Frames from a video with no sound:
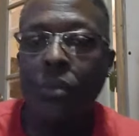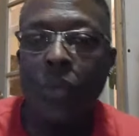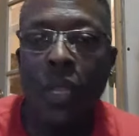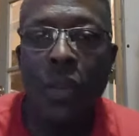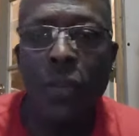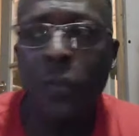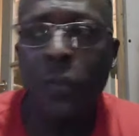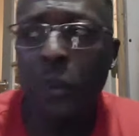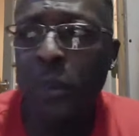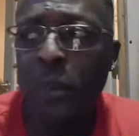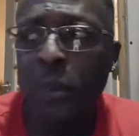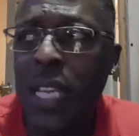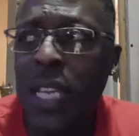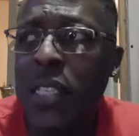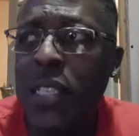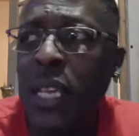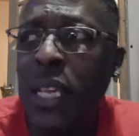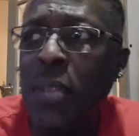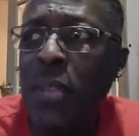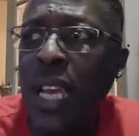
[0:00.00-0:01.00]
for me, it
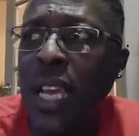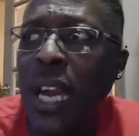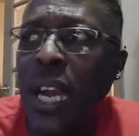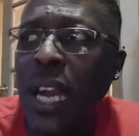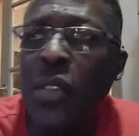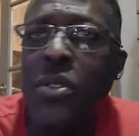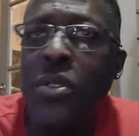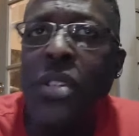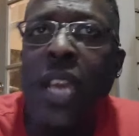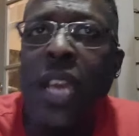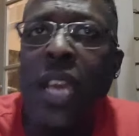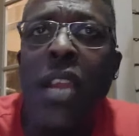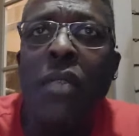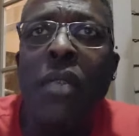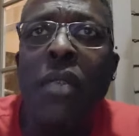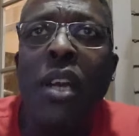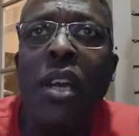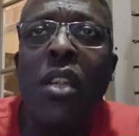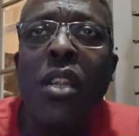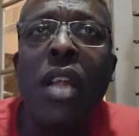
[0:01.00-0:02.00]
seemed like I used to hang
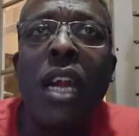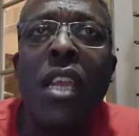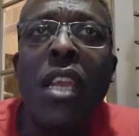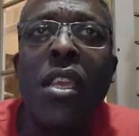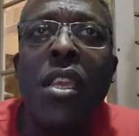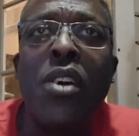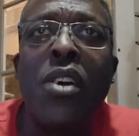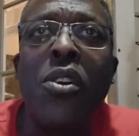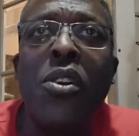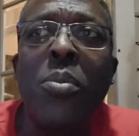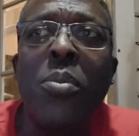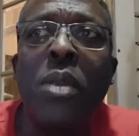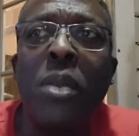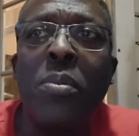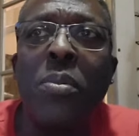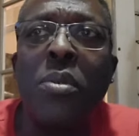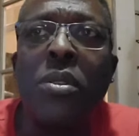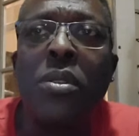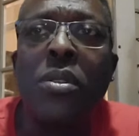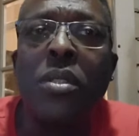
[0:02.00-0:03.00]
around a lot of younger
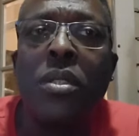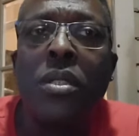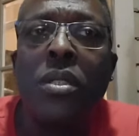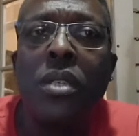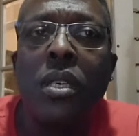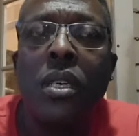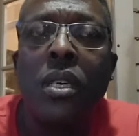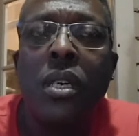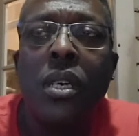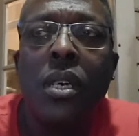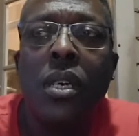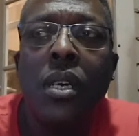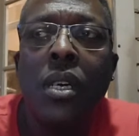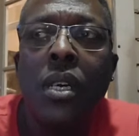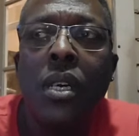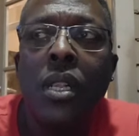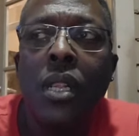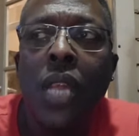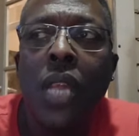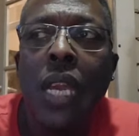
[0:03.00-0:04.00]
people.
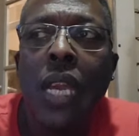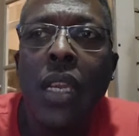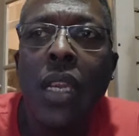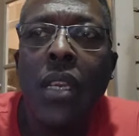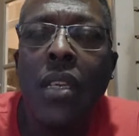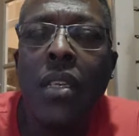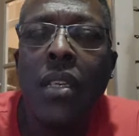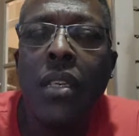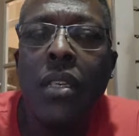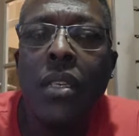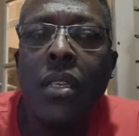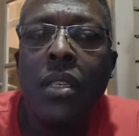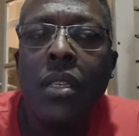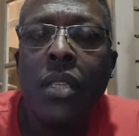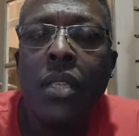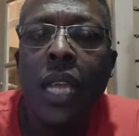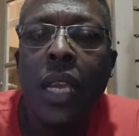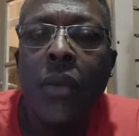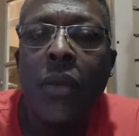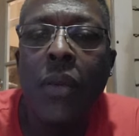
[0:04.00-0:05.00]
Like,
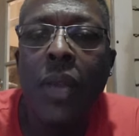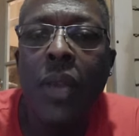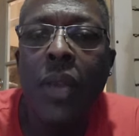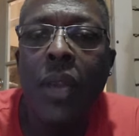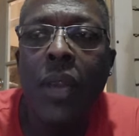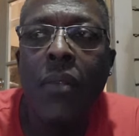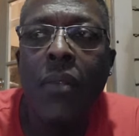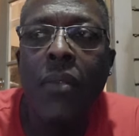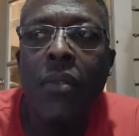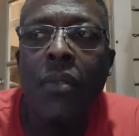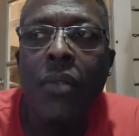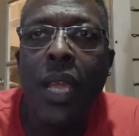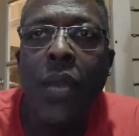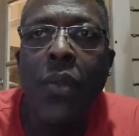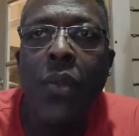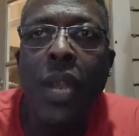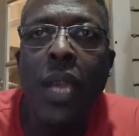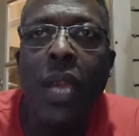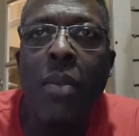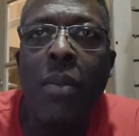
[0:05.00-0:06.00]
like, like
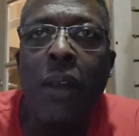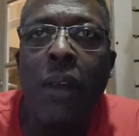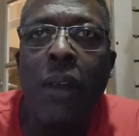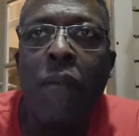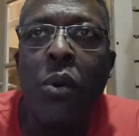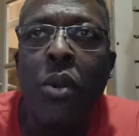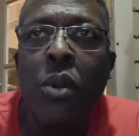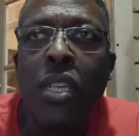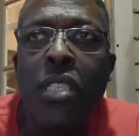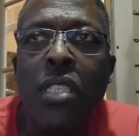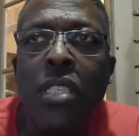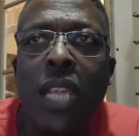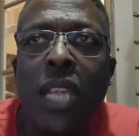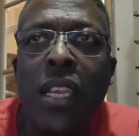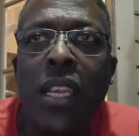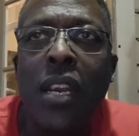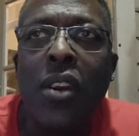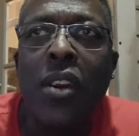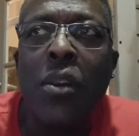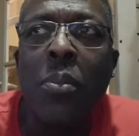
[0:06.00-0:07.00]
when I hit my 40s, like
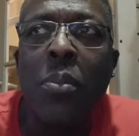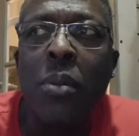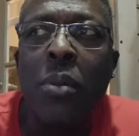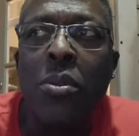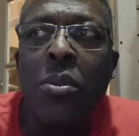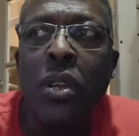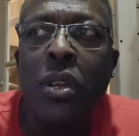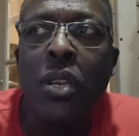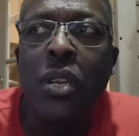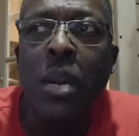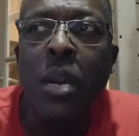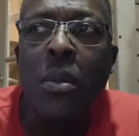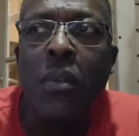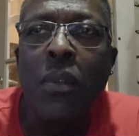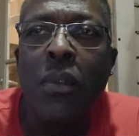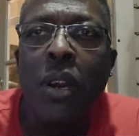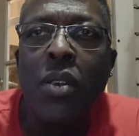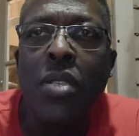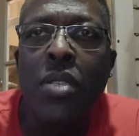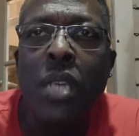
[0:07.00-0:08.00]
younger people started coming
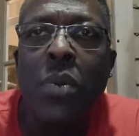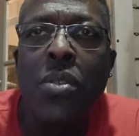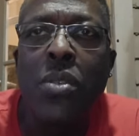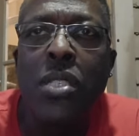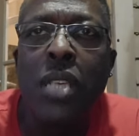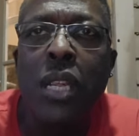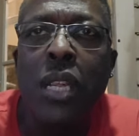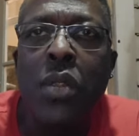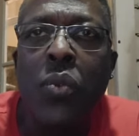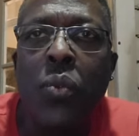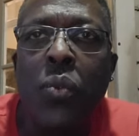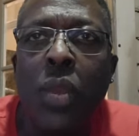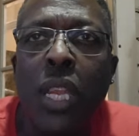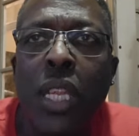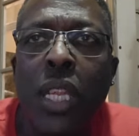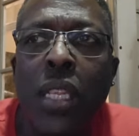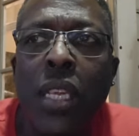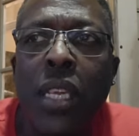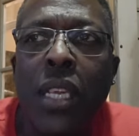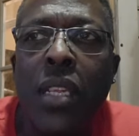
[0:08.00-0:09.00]
around because I was selling
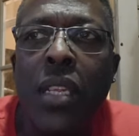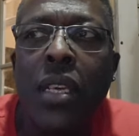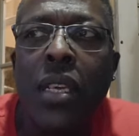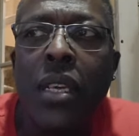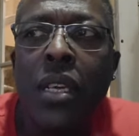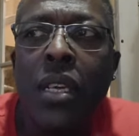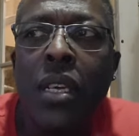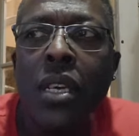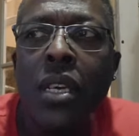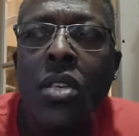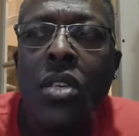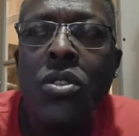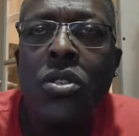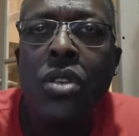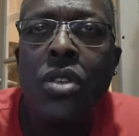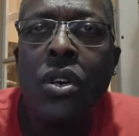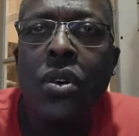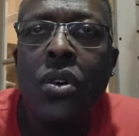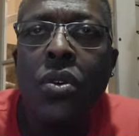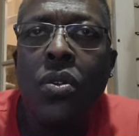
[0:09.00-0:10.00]
weed then.
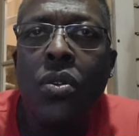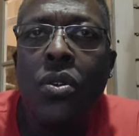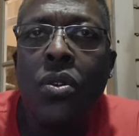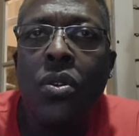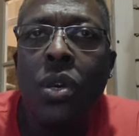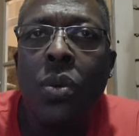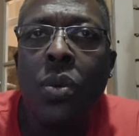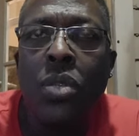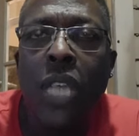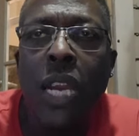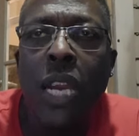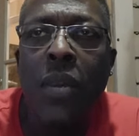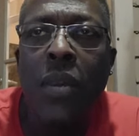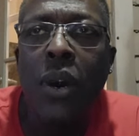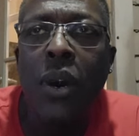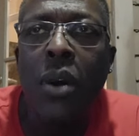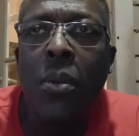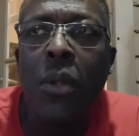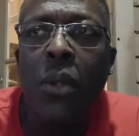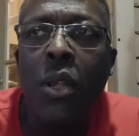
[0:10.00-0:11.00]
So it was like
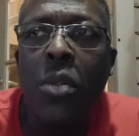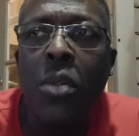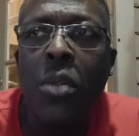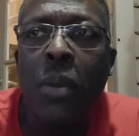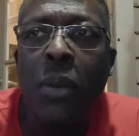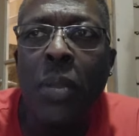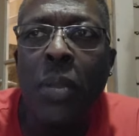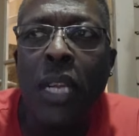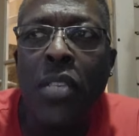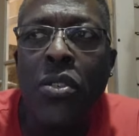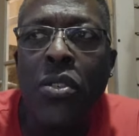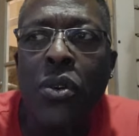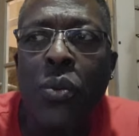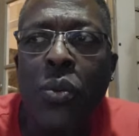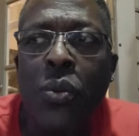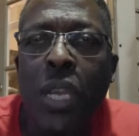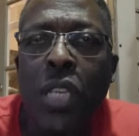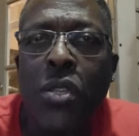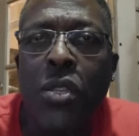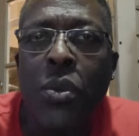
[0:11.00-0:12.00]
all the people that I sold
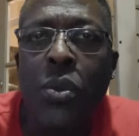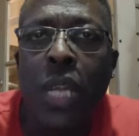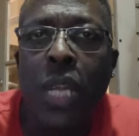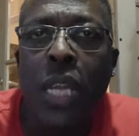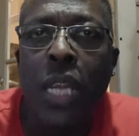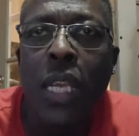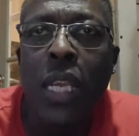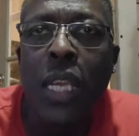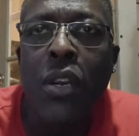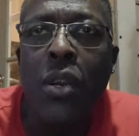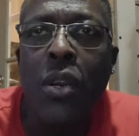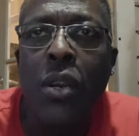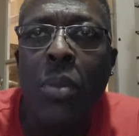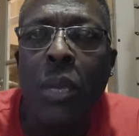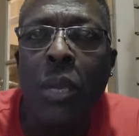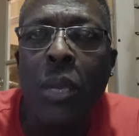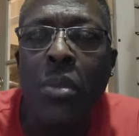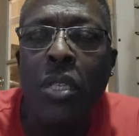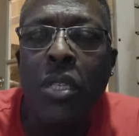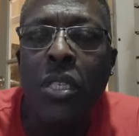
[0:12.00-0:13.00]
weed to were like younger
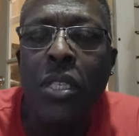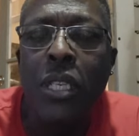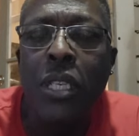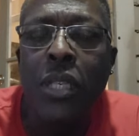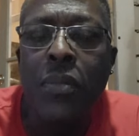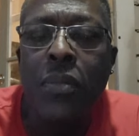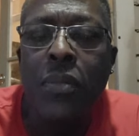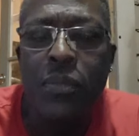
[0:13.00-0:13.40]
people and shit.